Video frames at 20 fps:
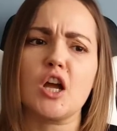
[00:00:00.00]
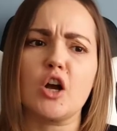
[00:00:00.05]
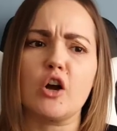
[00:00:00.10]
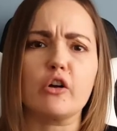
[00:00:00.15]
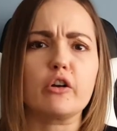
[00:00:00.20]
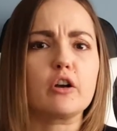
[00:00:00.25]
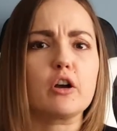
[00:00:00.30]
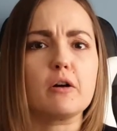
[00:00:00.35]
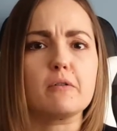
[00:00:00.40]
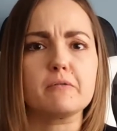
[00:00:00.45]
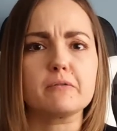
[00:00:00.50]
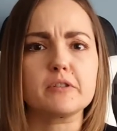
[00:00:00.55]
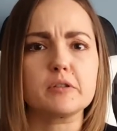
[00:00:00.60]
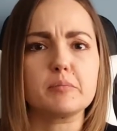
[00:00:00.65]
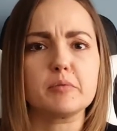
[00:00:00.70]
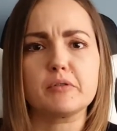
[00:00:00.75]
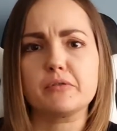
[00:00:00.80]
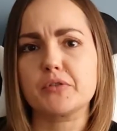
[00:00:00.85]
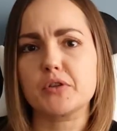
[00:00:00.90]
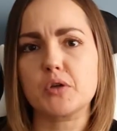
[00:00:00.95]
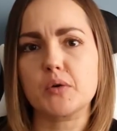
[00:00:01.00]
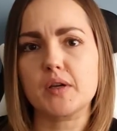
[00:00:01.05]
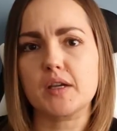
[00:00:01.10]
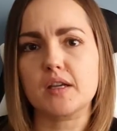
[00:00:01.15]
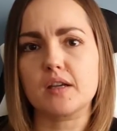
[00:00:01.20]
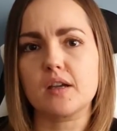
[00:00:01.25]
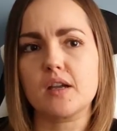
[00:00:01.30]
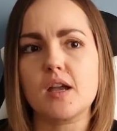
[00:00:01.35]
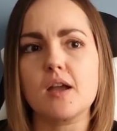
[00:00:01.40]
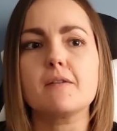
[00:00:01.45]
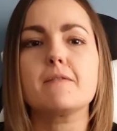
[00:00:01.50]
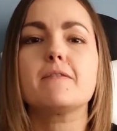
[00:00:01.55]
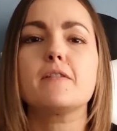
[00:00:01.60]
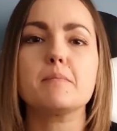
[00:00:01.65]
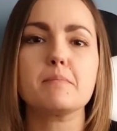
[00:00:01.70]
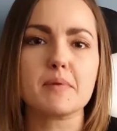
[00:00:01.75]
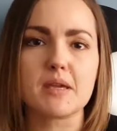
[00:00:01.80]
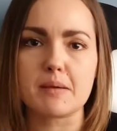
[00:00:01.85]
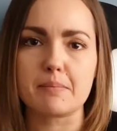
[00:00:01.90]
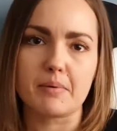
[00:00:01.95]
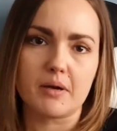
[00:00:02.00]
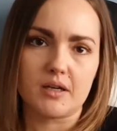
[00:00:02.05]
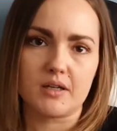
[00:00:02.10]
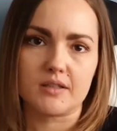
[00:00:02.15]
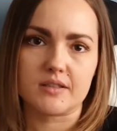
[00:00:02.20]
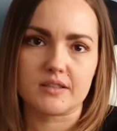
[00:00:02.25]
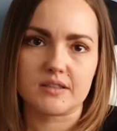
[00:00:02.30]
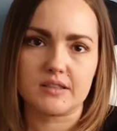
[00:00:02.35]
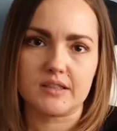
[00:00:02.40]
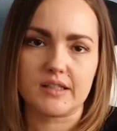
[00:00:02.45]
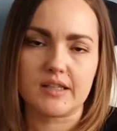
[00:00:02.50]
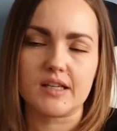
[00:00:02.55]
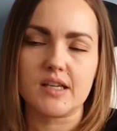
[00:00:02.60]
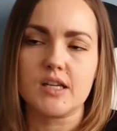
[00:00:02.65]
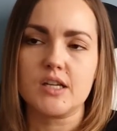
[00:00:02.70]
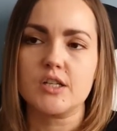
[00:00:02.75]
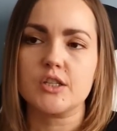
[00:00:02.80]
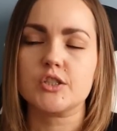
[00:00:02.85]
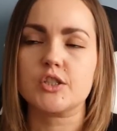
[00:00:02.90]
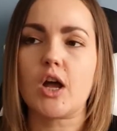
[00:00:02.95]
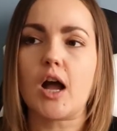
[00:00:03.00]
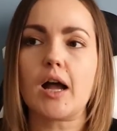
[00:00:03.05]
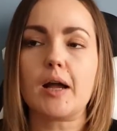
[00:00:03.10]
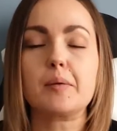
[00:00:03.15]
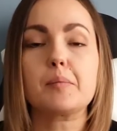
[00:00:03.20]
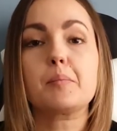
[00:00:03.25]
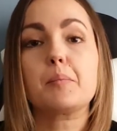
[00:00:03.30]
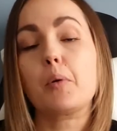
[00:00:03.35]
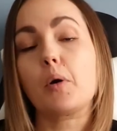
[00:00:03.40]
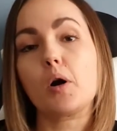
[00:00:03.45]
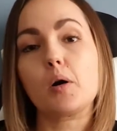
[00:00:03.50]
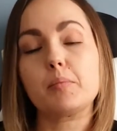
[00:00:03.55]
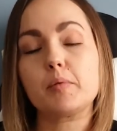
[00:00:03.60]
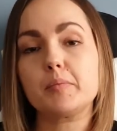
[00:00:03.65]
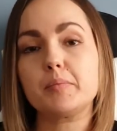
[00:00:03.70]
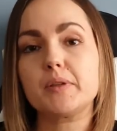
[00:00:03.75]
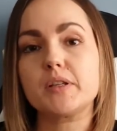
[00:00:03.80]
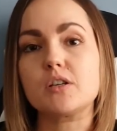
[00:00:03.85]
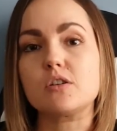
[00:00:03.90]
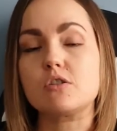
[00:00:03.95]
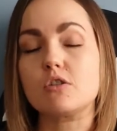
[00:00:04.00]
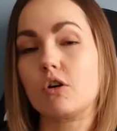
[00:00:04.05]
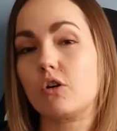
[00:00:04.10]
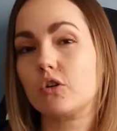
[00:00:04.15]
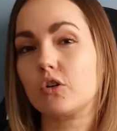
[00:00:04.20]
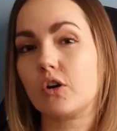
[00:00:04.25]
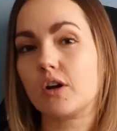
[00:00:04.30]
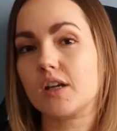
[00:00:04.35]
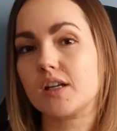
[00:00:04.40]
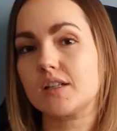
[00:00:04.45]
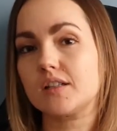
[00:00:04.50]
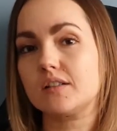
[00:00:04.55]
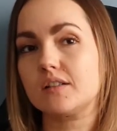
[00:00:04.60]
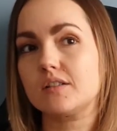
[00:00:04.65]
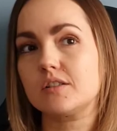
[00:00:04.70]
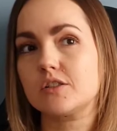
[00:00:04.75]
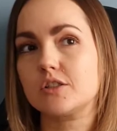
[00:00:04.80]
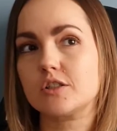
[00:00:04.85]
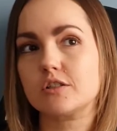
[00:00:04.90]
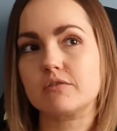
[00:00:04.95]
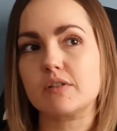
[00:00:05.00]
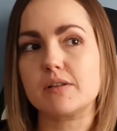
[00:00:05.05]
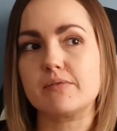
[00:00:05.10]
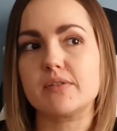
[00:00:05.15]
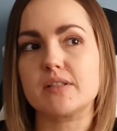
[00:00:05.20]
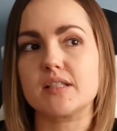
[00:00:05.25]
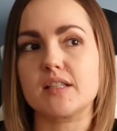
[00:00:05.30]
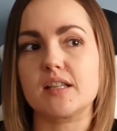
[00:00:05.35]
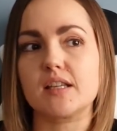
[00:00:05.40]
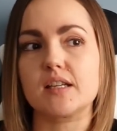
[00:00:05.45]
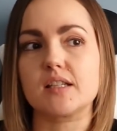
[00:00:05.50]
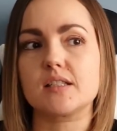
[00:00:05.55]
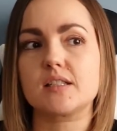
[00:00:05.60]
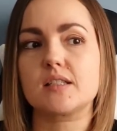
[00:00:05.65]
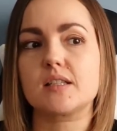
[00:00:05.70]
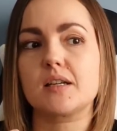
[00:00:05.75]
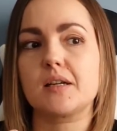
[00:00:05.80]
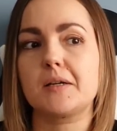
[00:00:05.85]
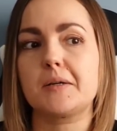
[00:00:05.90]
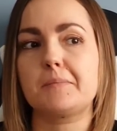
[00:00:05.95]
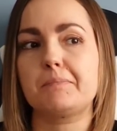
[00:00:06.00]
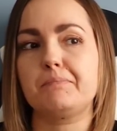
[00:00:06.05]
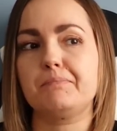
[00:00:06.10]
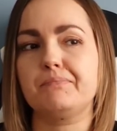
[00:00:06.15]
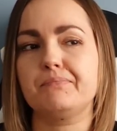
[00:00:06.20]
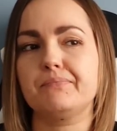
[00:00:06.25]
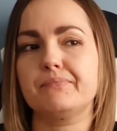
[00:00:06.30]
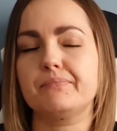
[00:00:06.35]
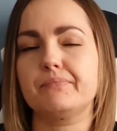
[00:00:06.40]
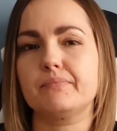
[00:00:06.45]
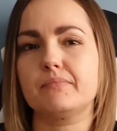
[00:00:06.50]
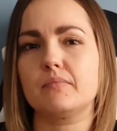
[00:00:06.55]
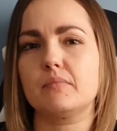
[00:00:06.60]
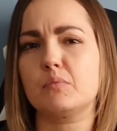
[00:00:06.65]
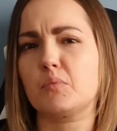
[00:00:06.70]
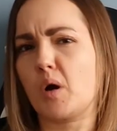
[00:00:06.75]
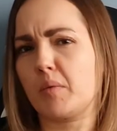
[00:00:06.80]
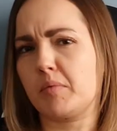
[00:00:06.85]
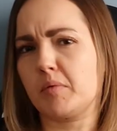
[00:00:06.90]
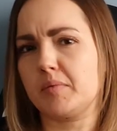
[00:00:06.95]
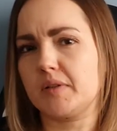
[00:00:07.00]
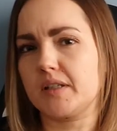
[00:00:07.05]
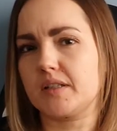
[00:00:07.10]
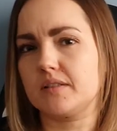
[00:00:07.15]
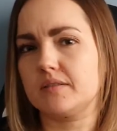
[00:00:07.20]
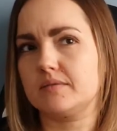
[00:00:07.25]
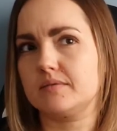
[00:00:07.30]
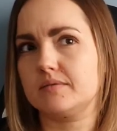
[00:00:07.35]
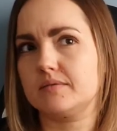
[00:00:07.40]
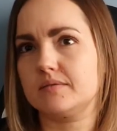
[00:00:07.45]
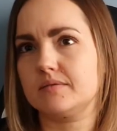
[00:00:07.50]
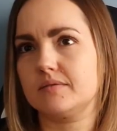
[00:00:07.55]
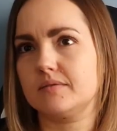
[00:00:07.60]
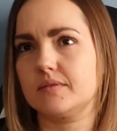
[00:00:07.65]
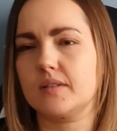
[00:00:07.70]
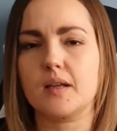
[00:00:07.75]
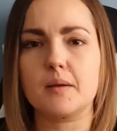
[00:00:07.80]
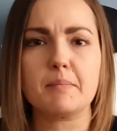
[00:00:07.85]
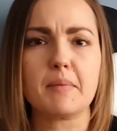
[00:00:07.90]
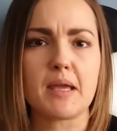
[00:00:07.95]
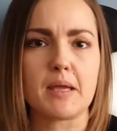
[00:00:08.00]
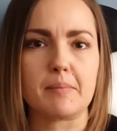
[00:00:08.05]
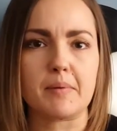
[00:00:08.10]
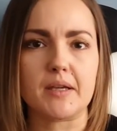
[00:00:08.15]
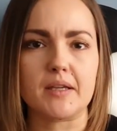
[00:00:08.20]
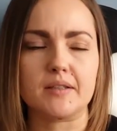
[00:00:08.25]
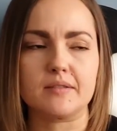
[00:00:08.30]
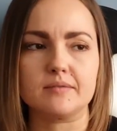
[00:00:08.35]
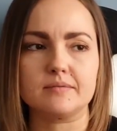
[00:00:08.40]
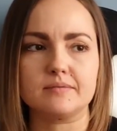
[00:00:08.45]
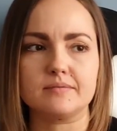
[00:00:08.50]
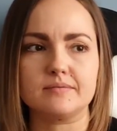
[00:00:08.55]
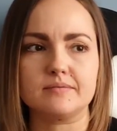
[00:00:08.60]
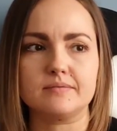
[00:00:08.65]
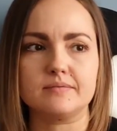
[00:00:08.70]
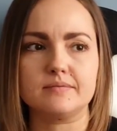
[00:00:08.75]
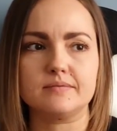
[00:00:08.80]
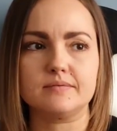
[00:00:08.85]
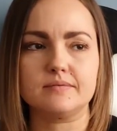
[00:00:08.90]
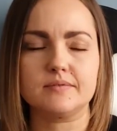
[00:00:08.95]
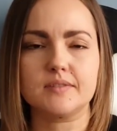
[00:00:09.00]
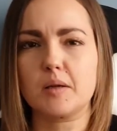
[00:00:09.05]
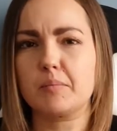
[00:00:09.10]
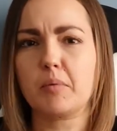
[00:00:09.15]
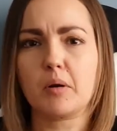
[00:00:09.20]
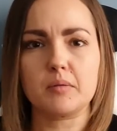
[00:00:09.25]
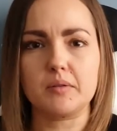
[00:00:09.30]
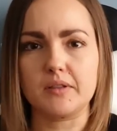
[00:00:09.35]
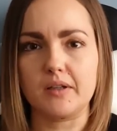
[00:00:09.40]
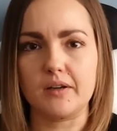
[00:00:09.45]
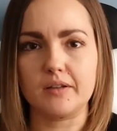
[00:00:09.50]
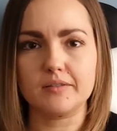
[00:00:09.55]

uncomfortable viewing for me personally. So I'm probably not going to revisit this. Probably. Maybe. Probably not.